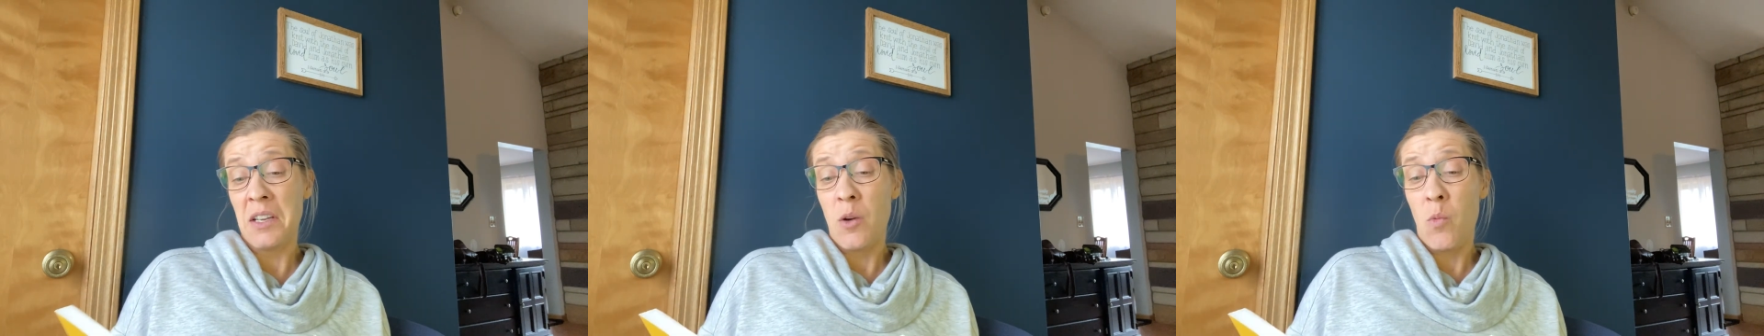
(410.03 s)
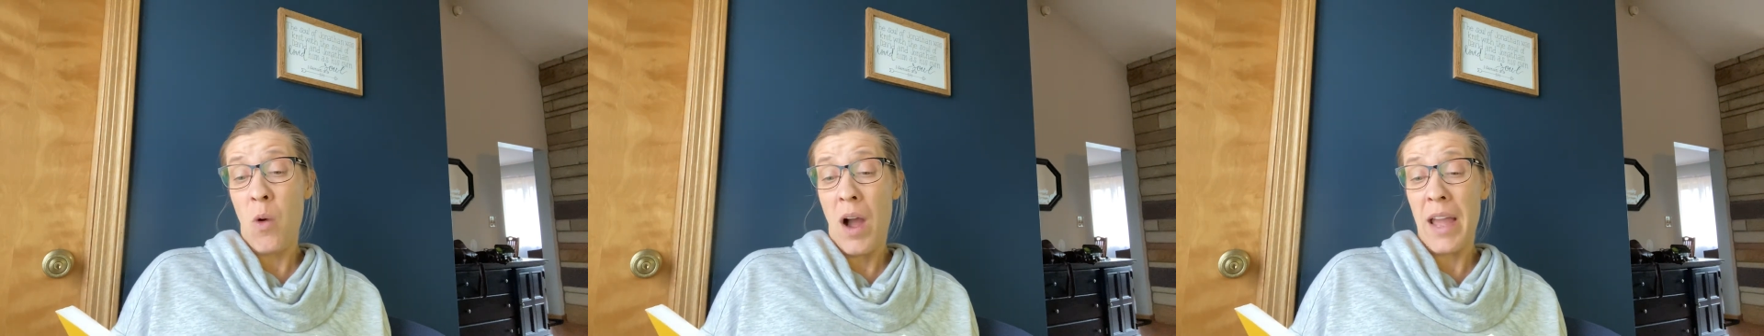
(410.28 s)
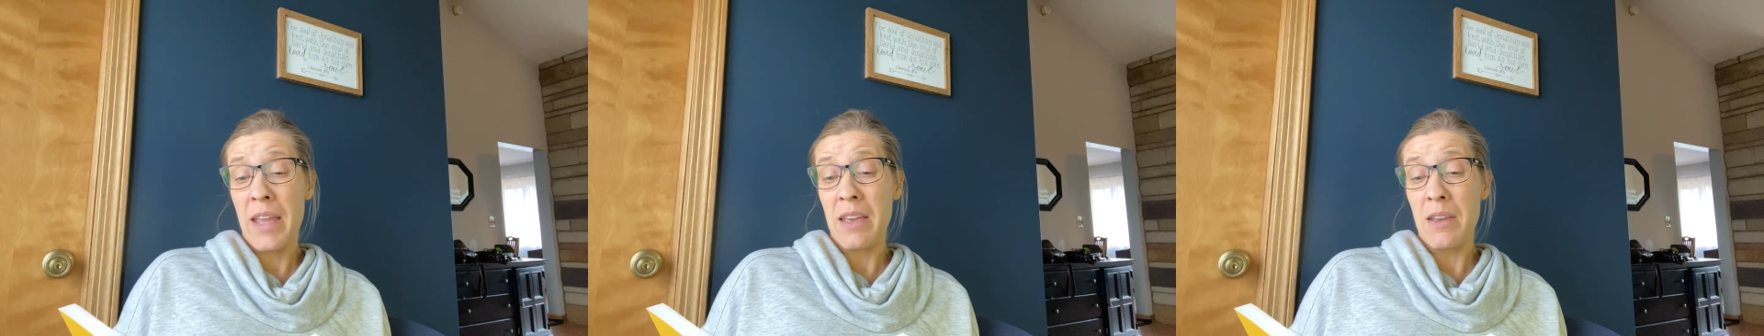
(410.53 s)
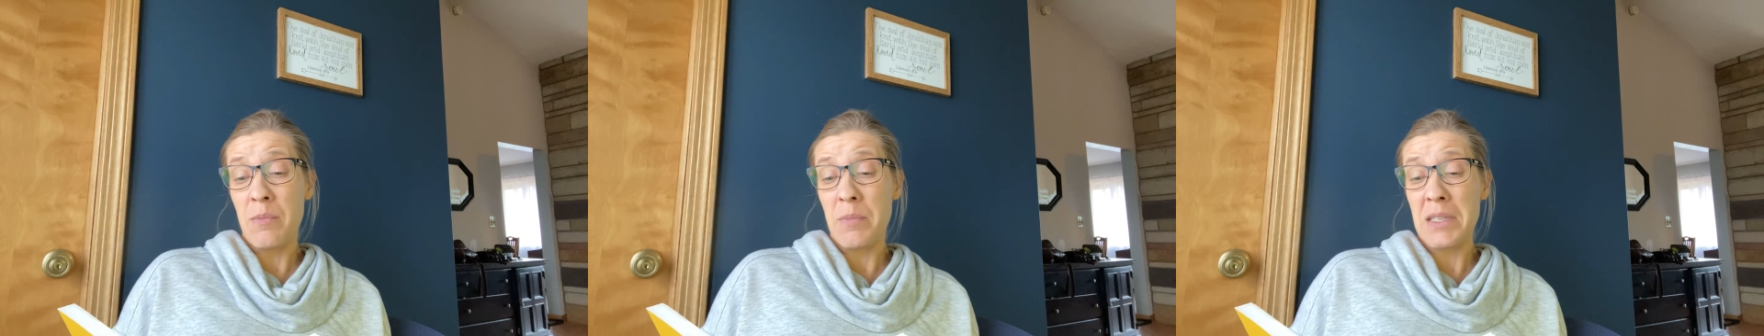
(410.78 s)
Why,
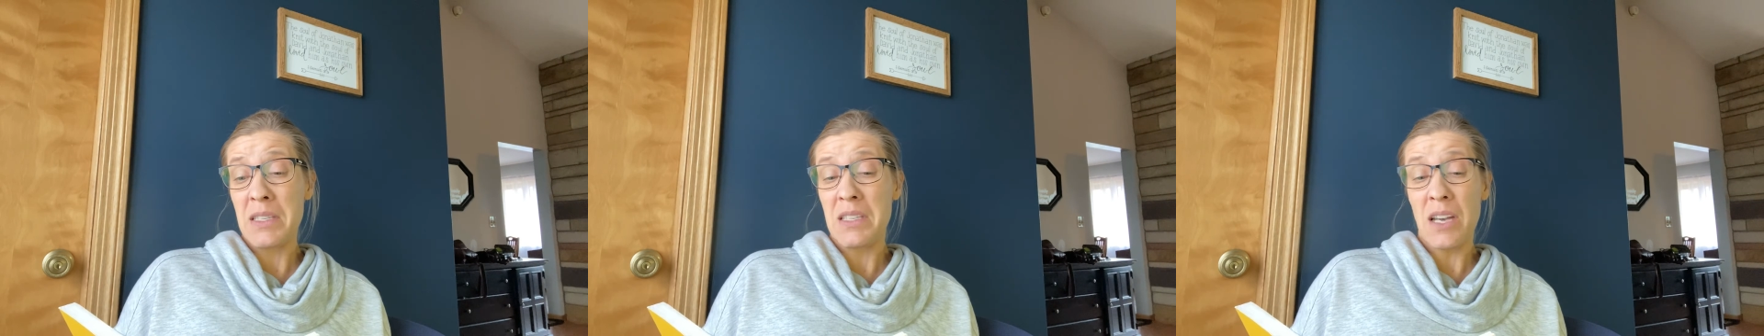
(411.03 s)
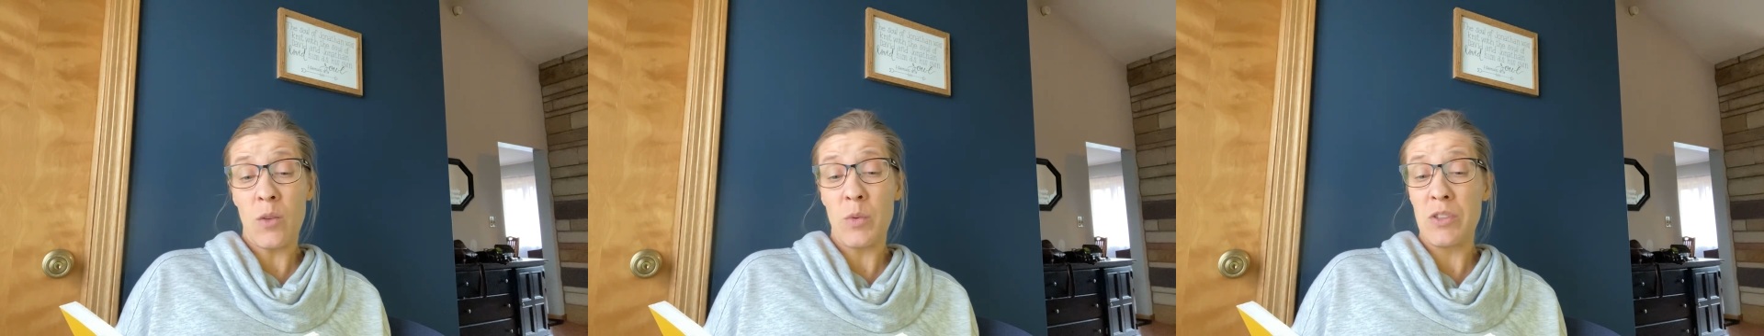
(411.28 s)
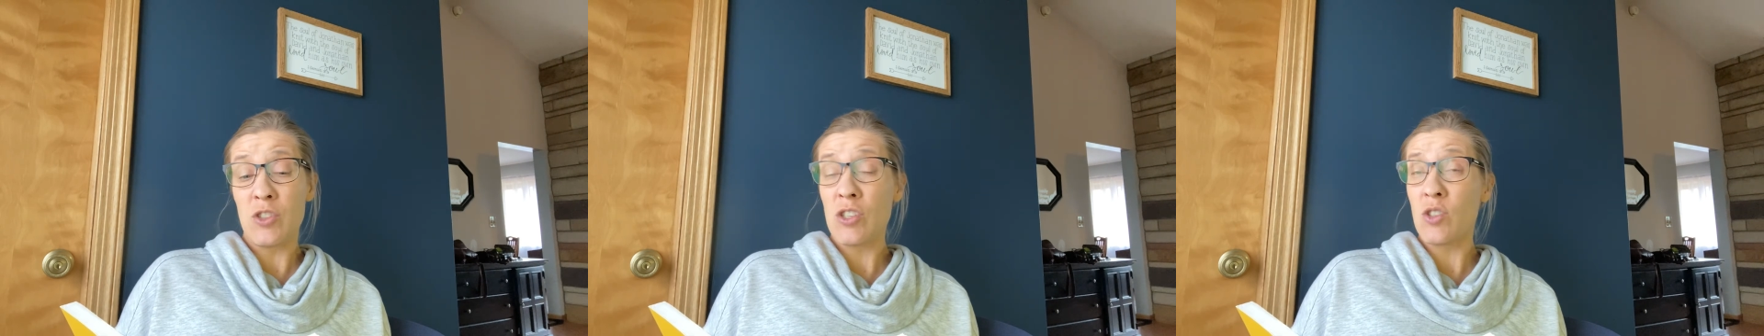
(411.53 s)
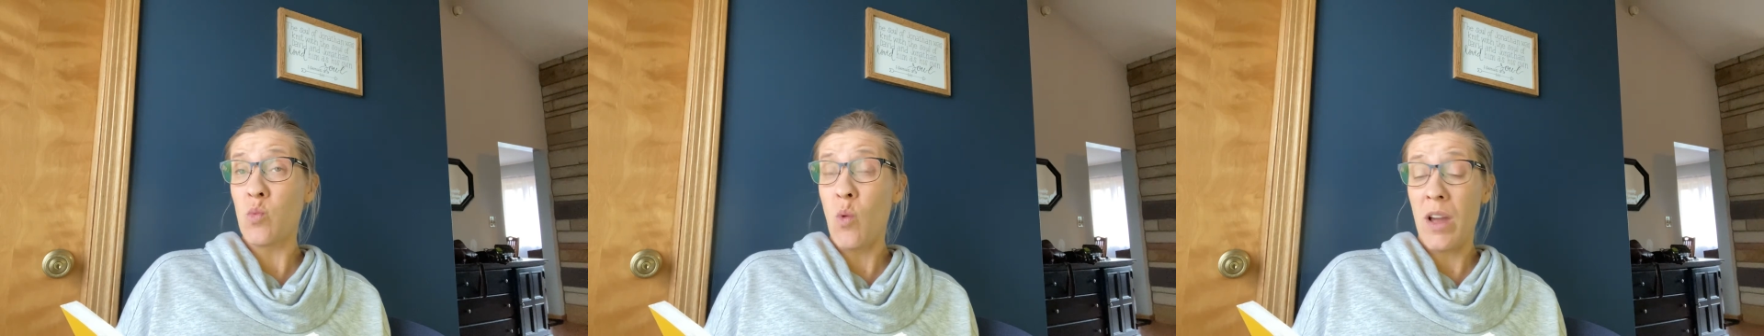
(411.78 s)
be stuck with
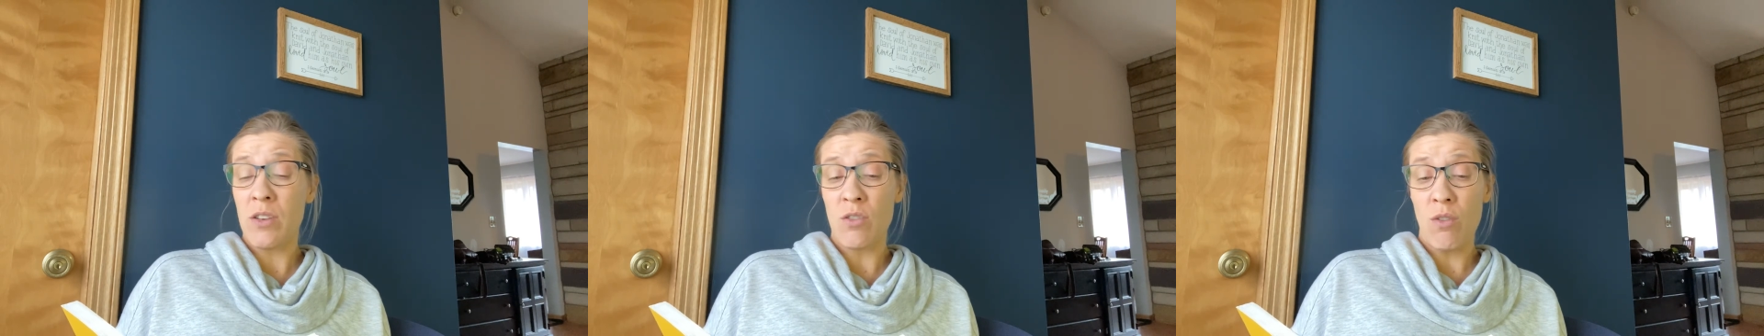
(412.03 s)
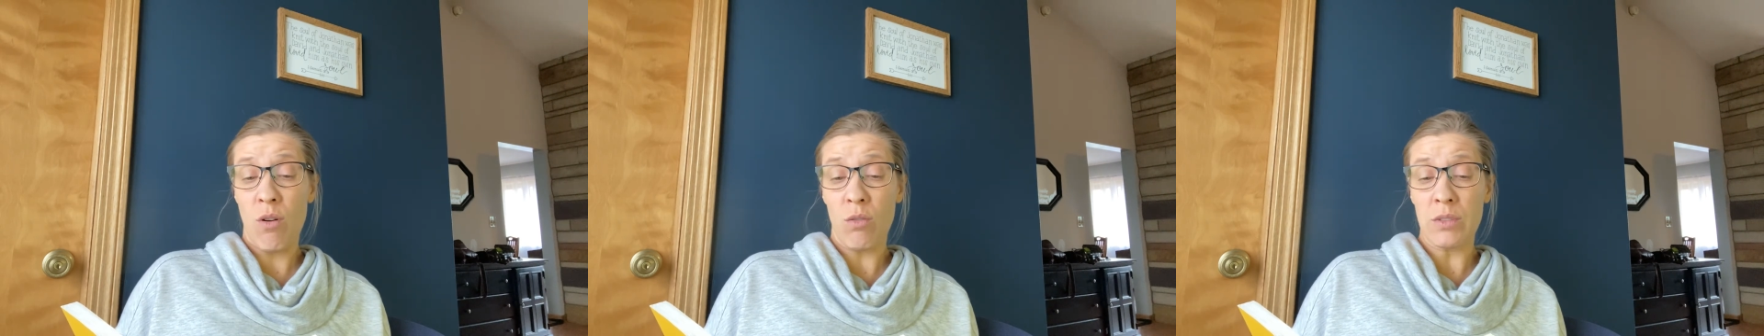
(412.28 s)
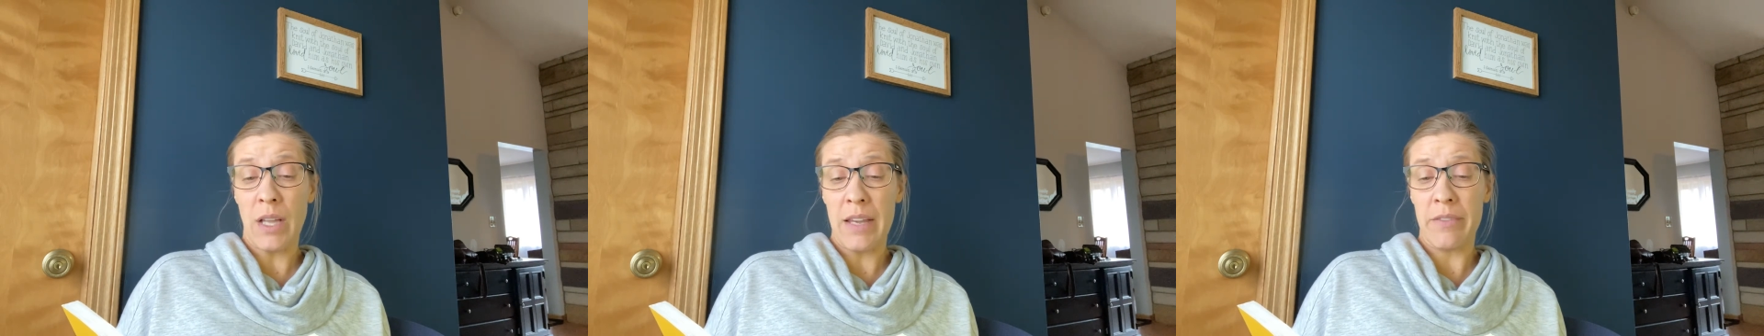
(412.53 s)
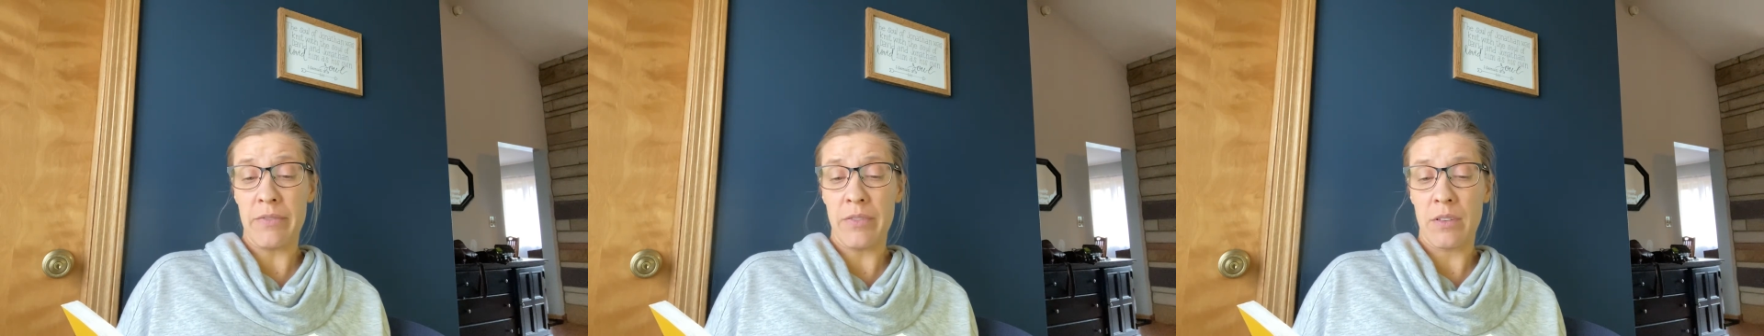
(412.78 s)
just one your whole
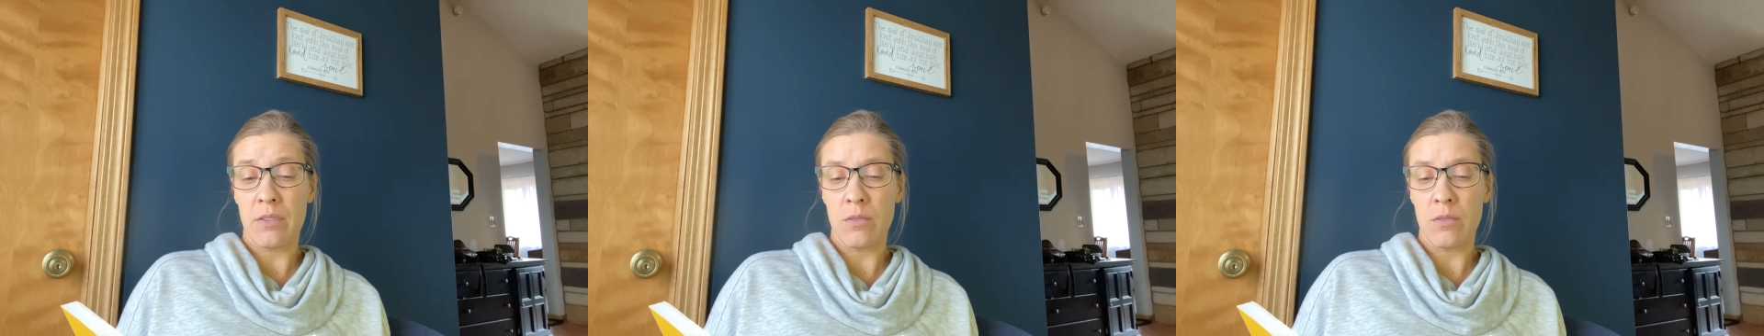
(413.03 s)
life.